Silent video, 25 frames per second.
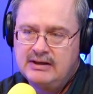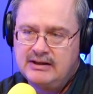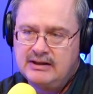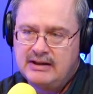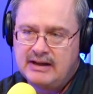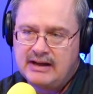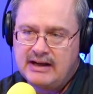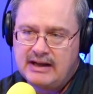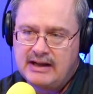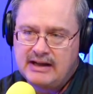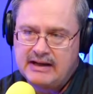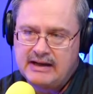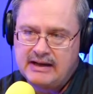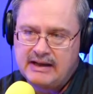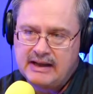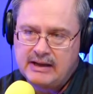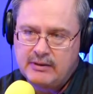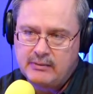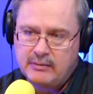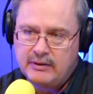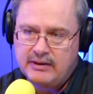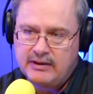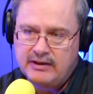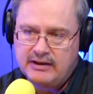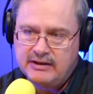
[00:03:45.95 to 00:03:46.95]
that had
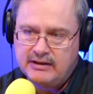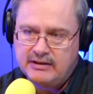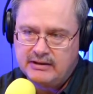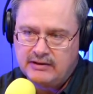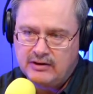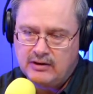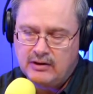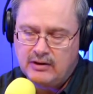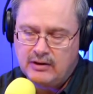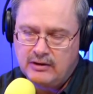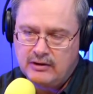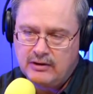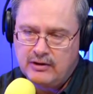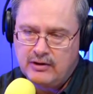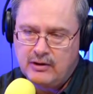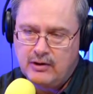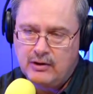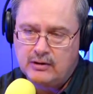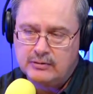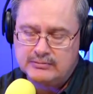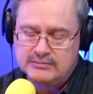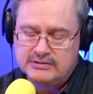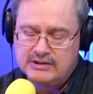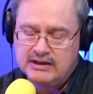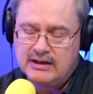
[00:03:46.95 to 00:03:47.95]
equity in their homes.